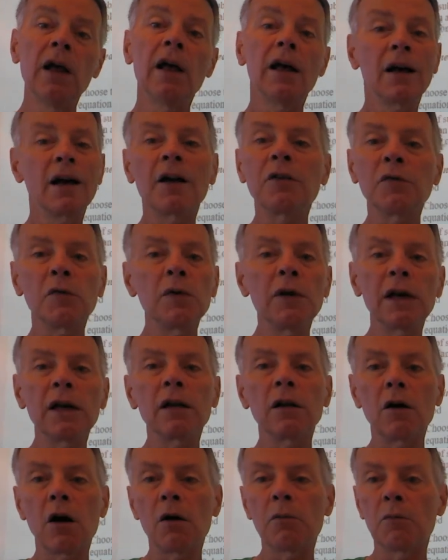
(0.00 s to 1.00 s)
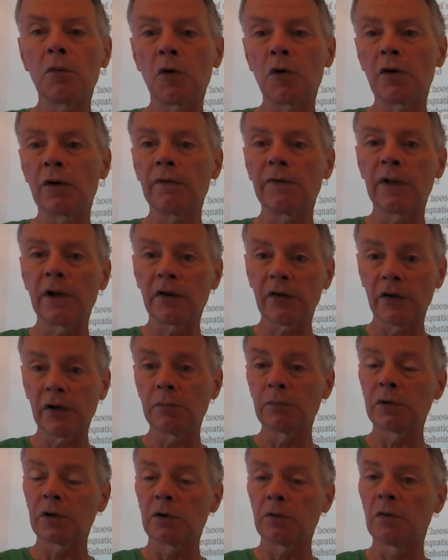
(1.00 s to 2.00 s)
because we did a lot more of the
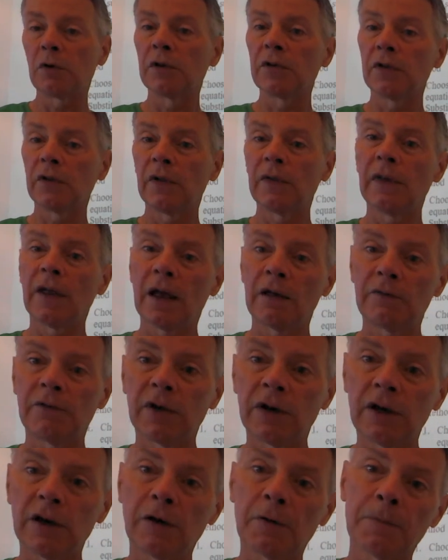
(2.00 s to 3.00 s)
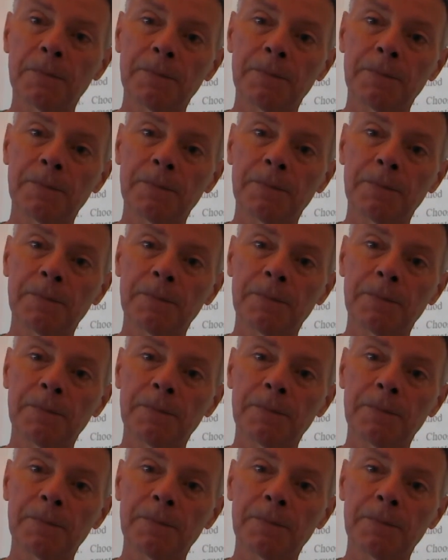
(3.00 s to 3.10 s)
simpler ones in that video.